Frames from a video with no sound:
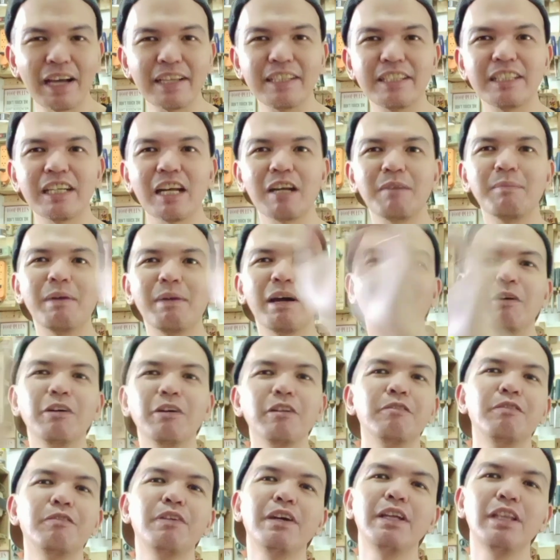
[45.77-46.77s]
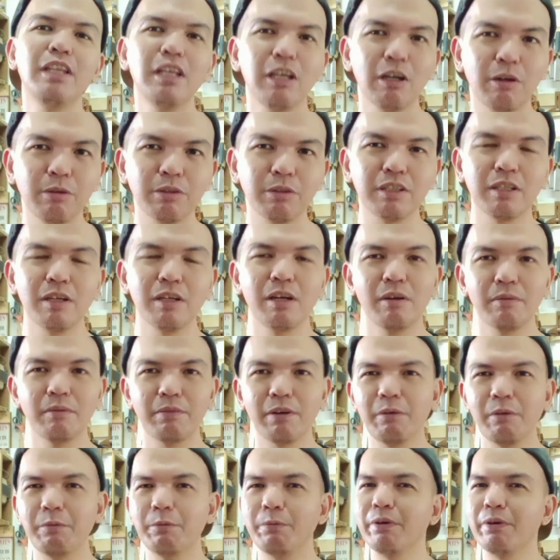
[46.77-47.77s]
check my old videos
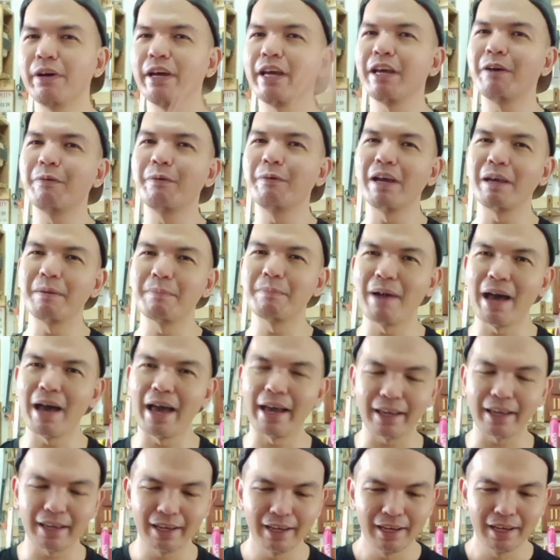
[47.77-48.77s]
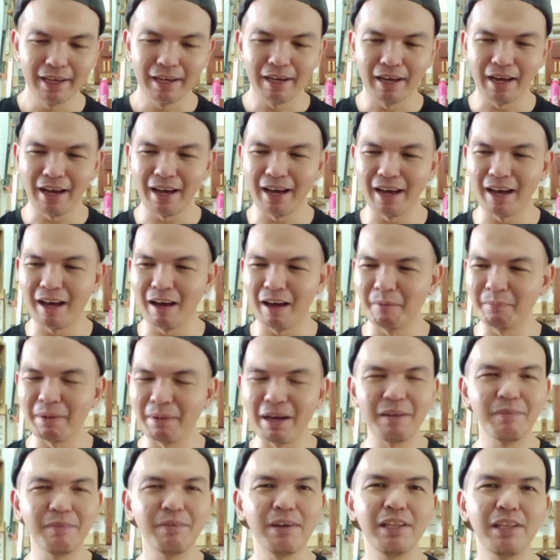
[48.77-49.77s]
from way back,
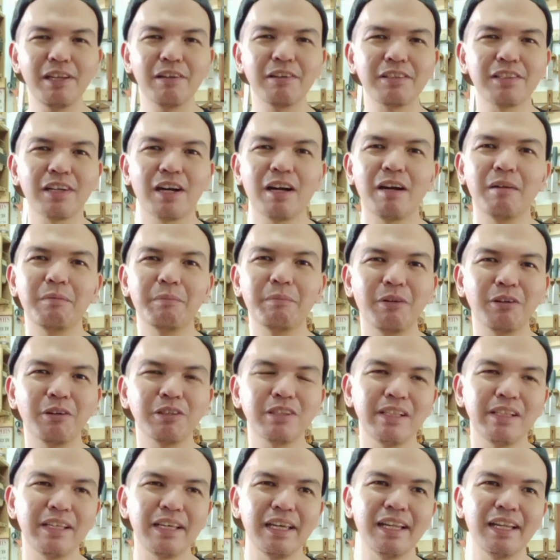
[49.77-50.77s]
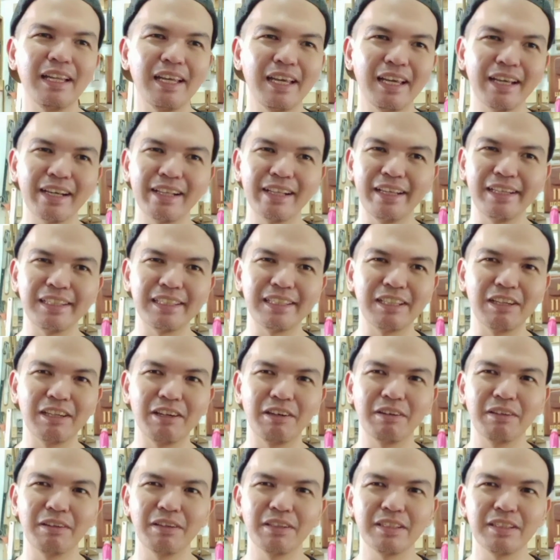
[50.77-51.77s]
my videos are mostly in English
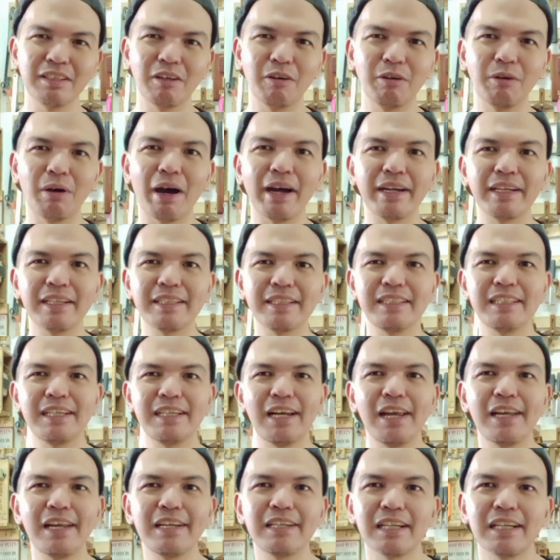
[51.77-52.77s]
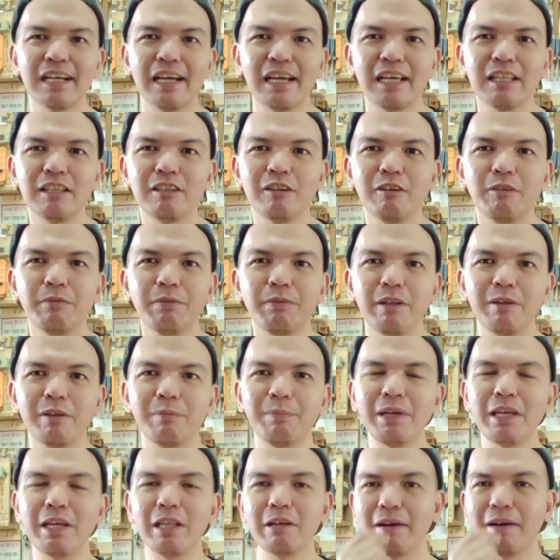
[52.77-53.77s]
now. So I just changed into
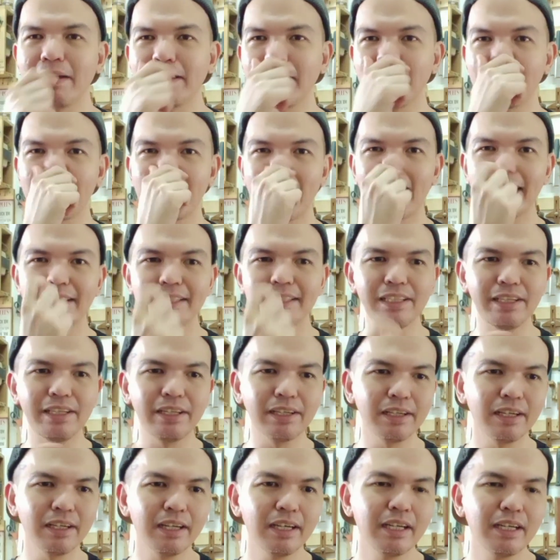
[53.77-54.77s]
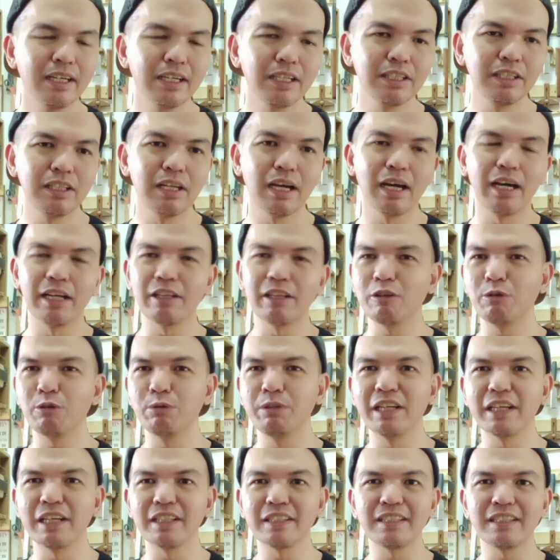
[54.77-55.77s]
Filipino, I think last year, to
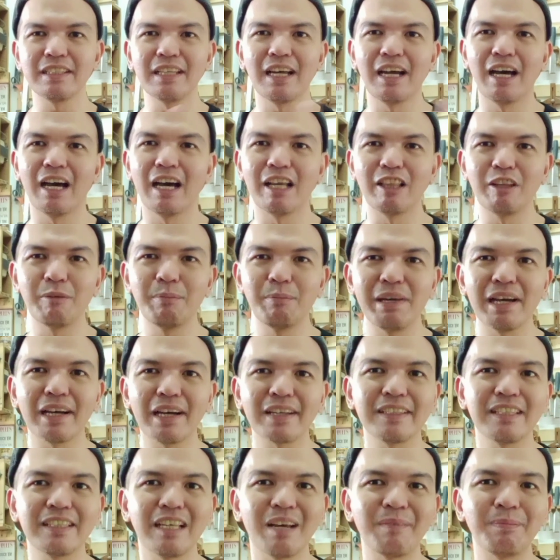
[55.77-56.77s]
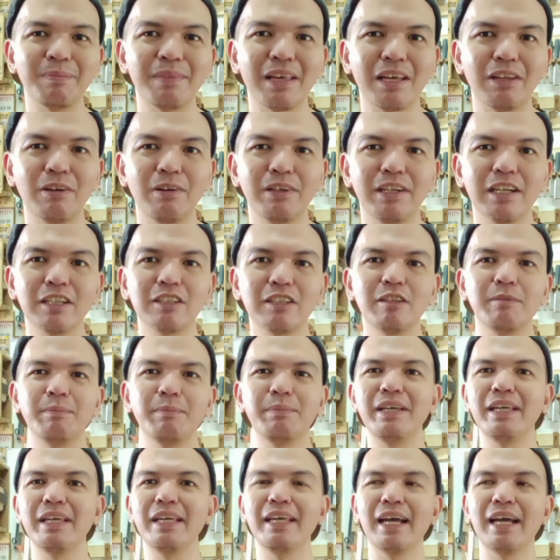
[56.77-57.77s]
just to be accepted, or just to
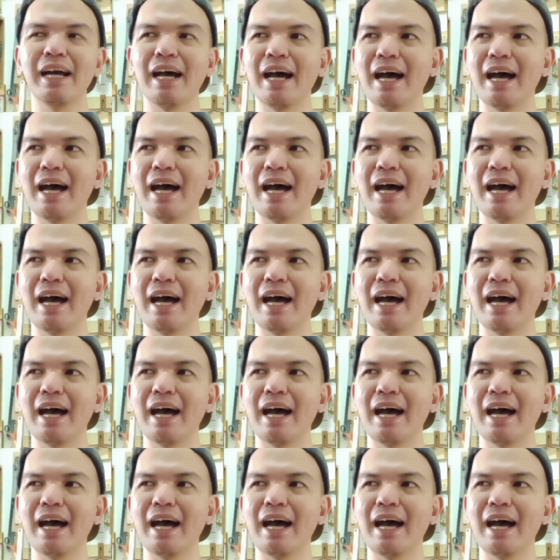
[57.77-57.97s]
be